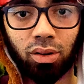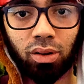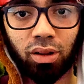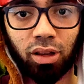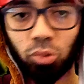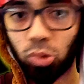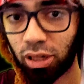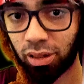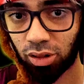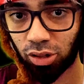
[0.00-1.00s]
He
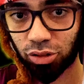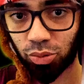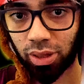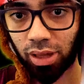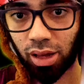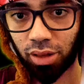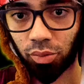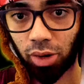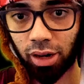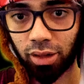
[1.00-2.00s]
really lost one hand,
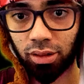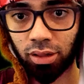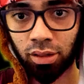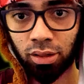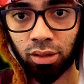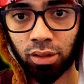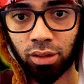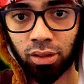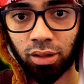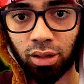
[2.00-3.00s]
right?
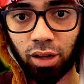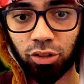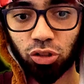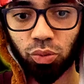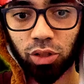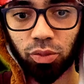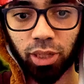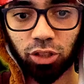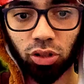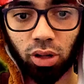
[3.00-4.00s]
I just want to make
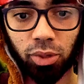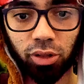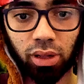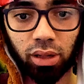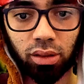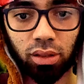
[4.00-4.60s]
sure about that.